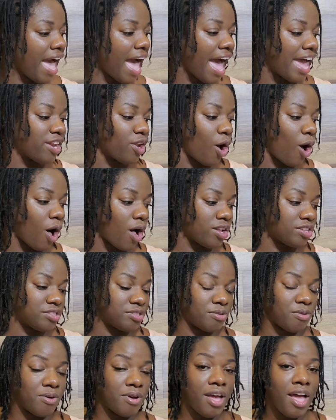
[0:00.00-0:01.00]
And
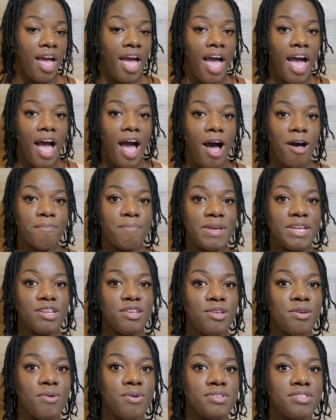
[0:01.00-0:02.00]
also have been
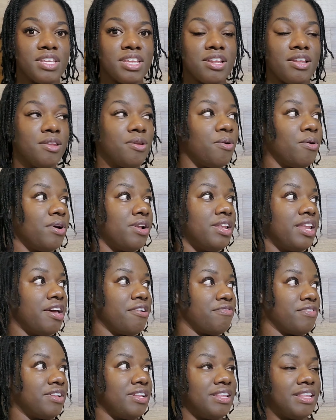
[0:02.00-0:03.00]
using low
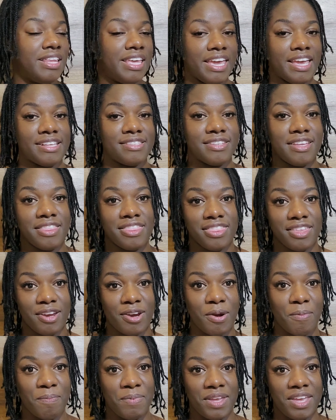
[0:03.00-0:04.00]
level laser
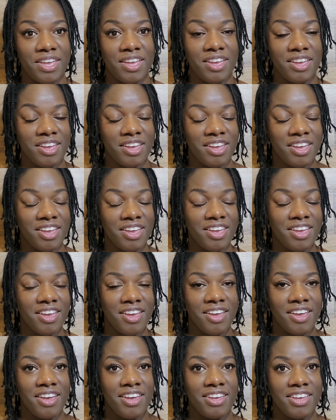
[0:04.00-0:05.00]
therapy.
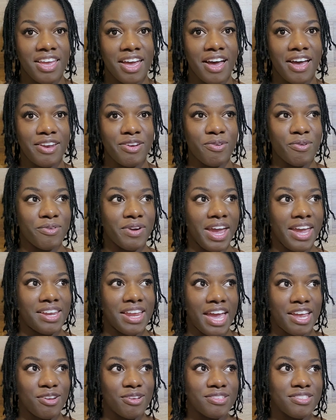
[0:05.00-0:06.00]
Yeah, I know, right?
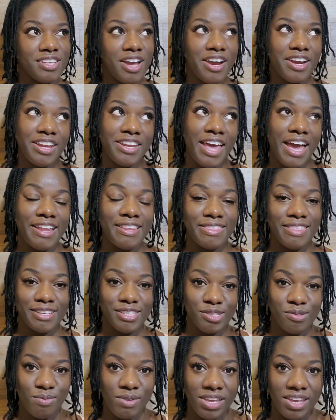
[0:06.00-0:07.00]
I just started that
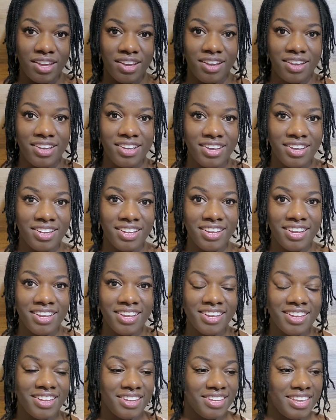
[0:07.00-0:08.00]
this week.
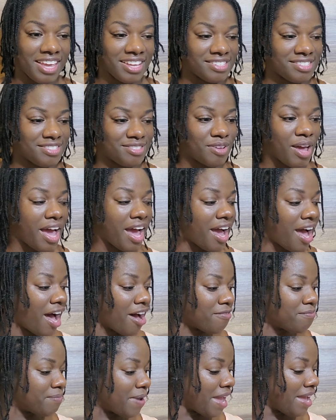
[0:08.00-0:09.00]
Yes, so I
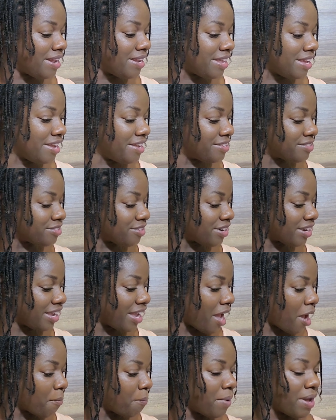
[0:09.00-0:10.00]
have my laser
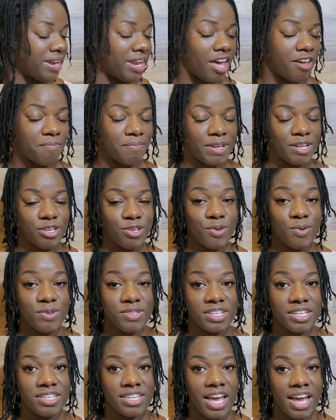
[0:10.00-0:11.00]
cap and I've been
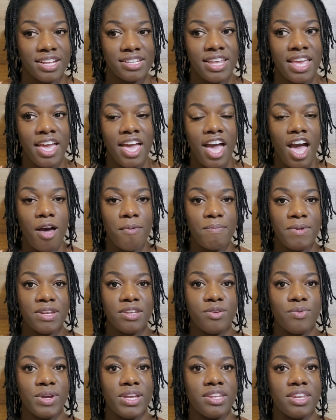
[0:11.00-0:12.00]
using that. I've been
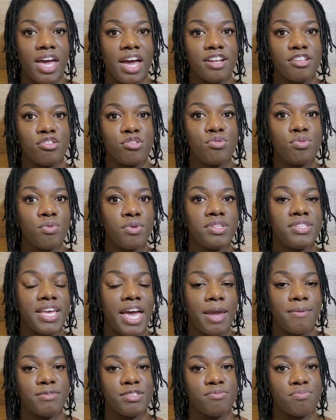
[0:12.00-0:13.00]
doing that 2
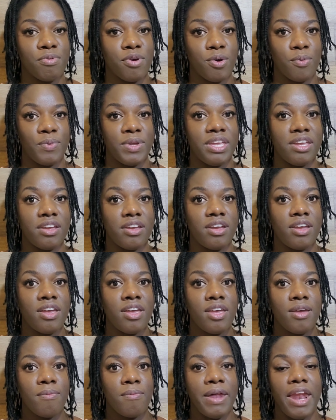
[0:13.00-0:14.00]
times per week,
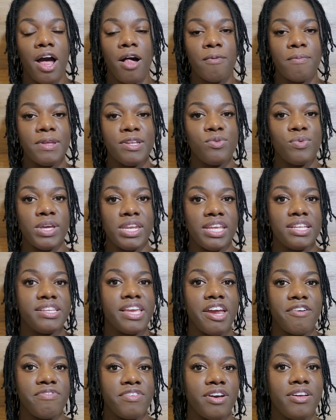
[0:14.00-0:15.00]
but I'll be doing it
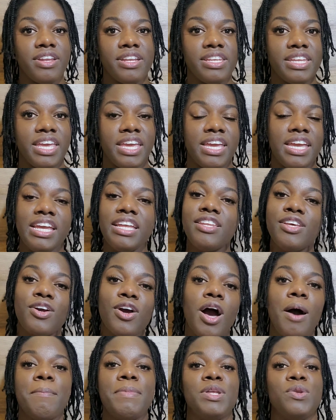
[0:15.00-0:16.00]
every other day in the
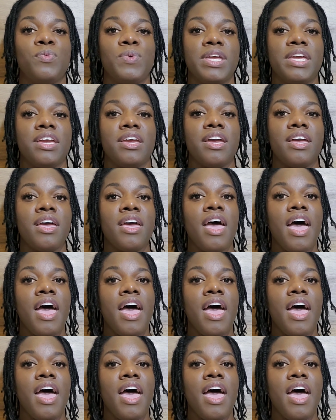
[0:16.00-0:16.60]
coming week.